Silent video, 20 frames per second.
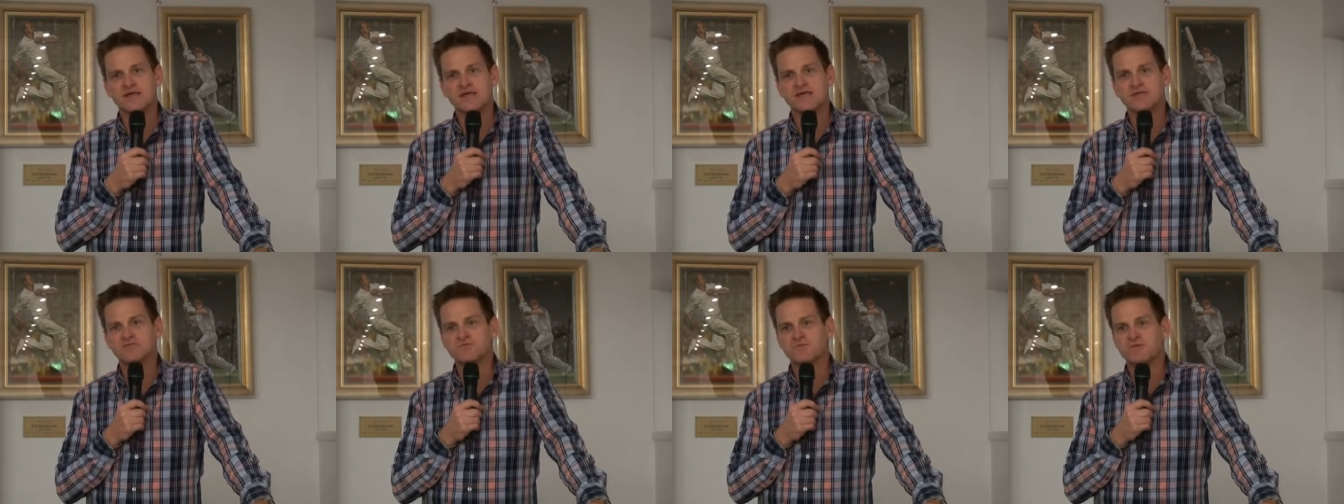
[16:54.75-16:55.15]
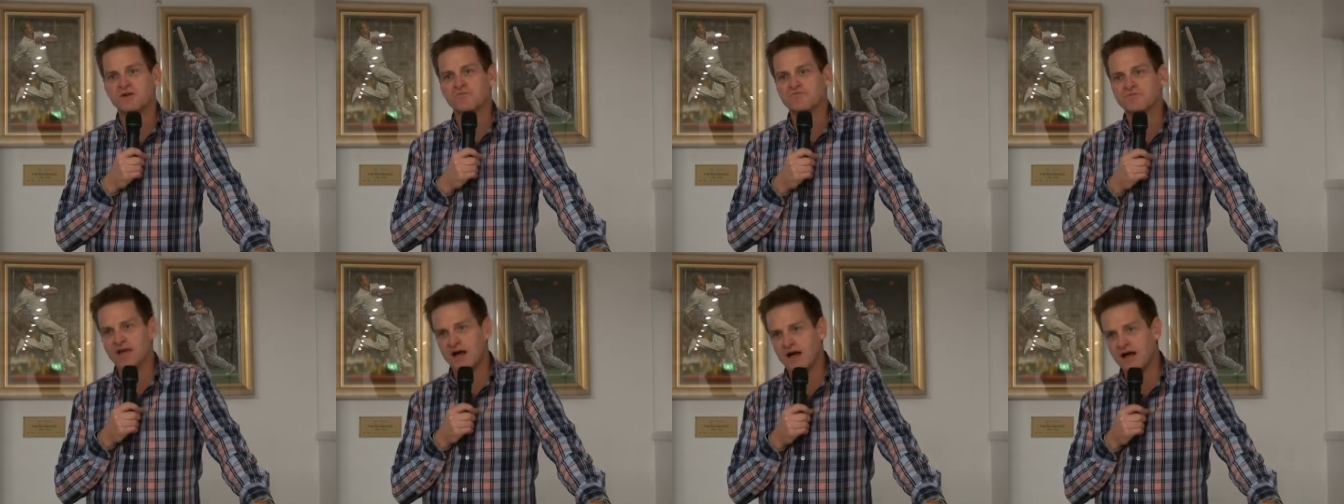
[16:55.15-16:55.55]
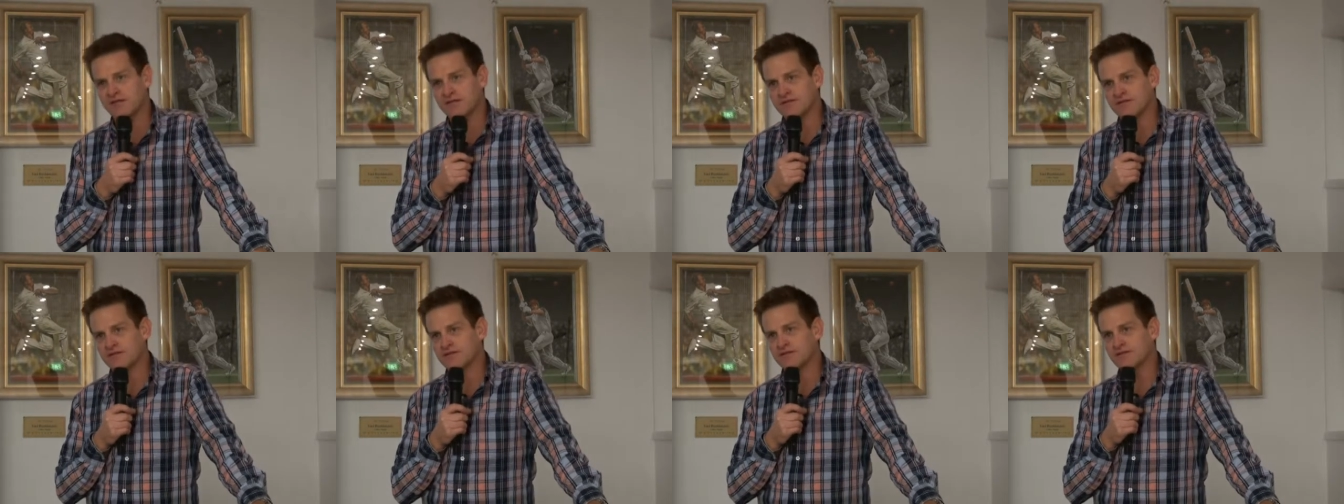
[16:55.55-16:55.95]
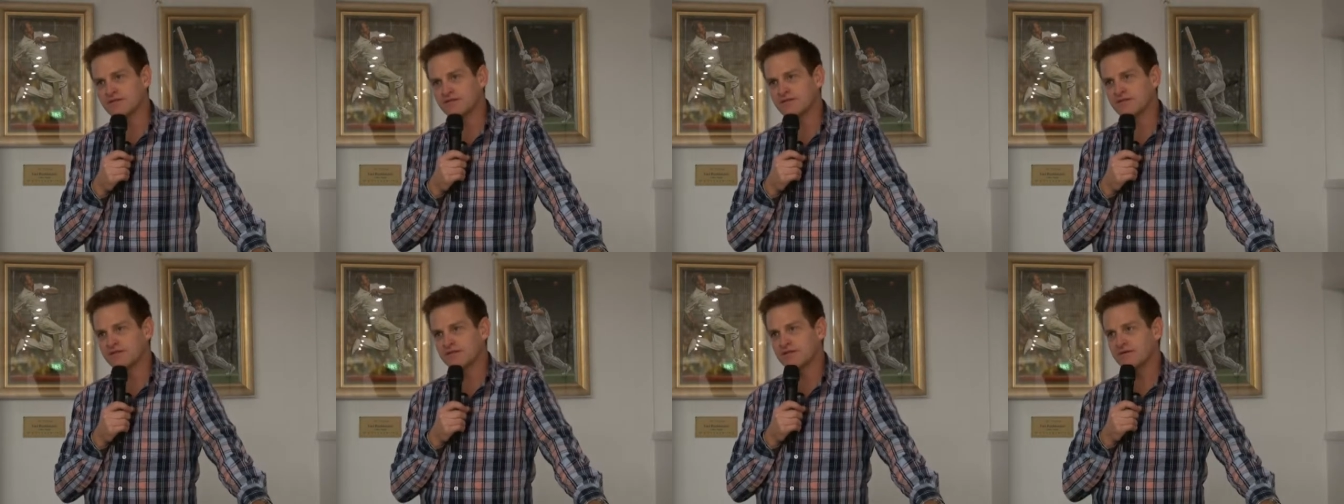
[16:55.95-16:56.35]
is what I've done
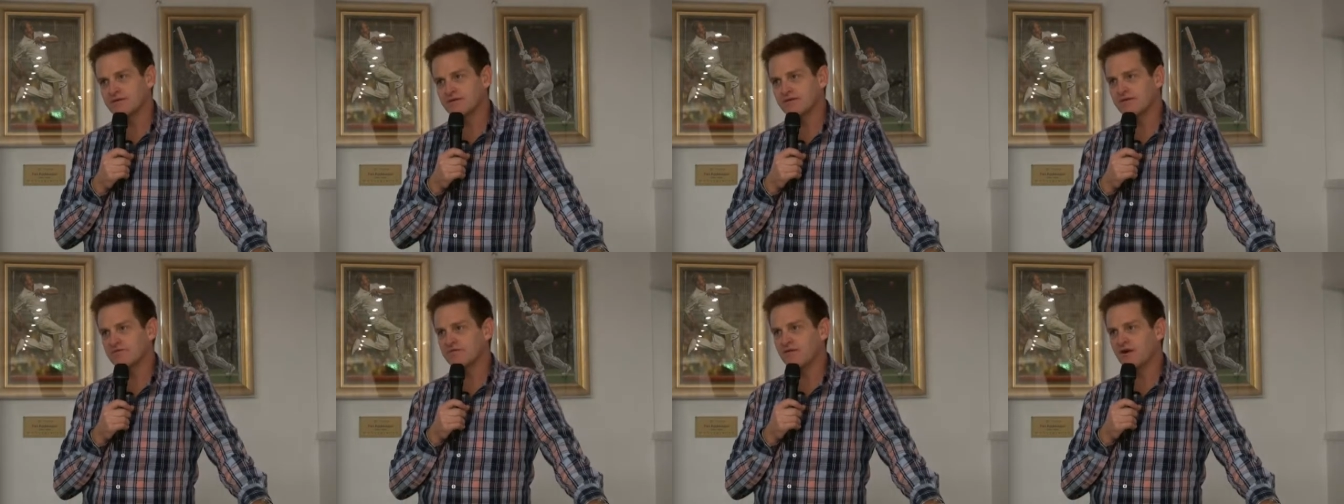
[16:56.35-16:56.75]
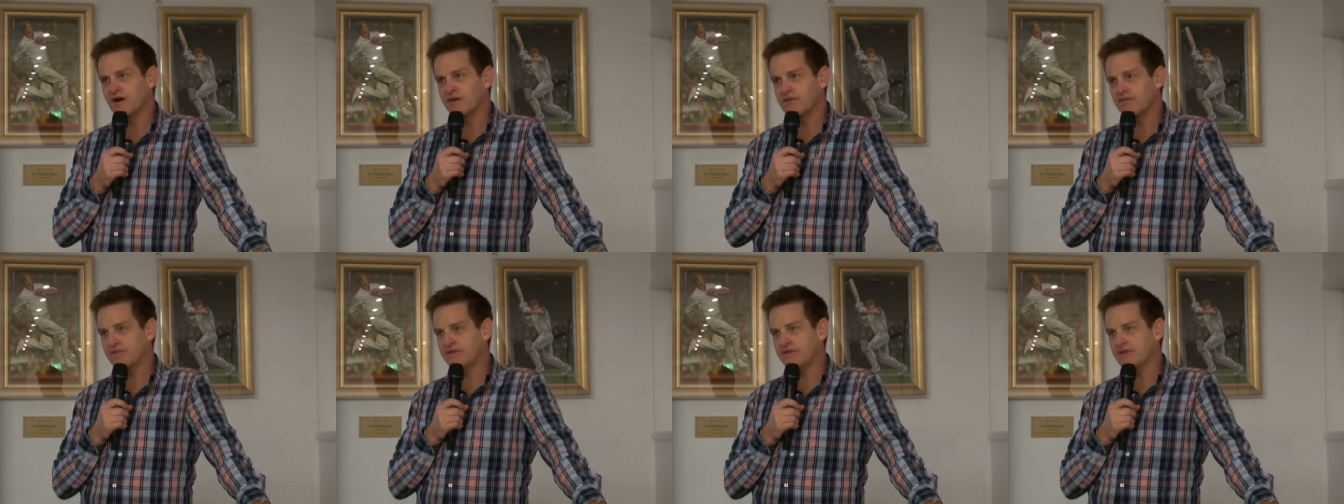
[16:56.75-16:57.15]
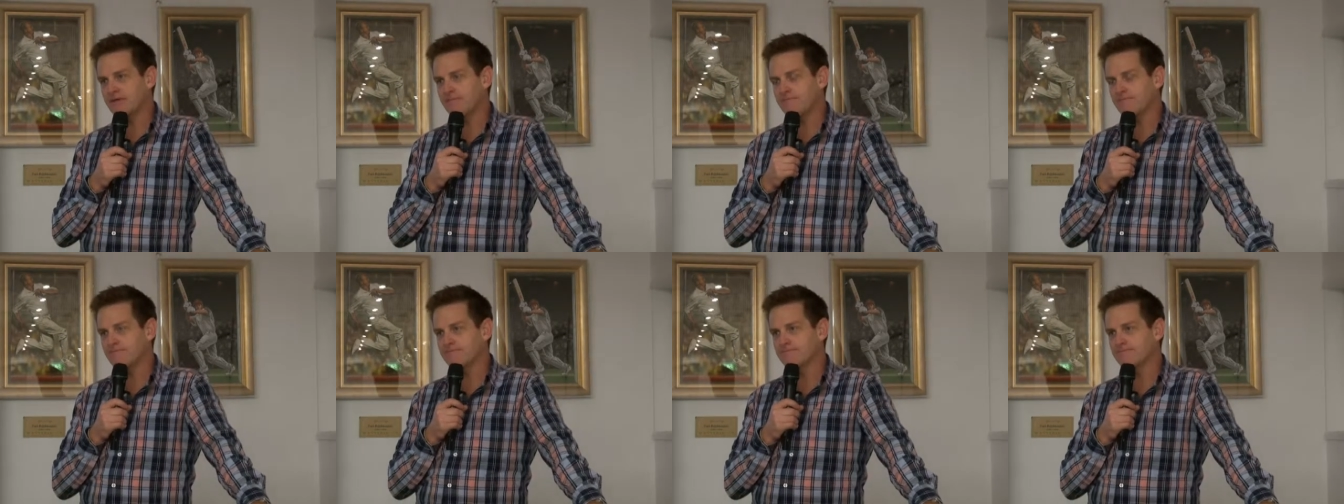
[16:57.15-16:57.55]
the right thing?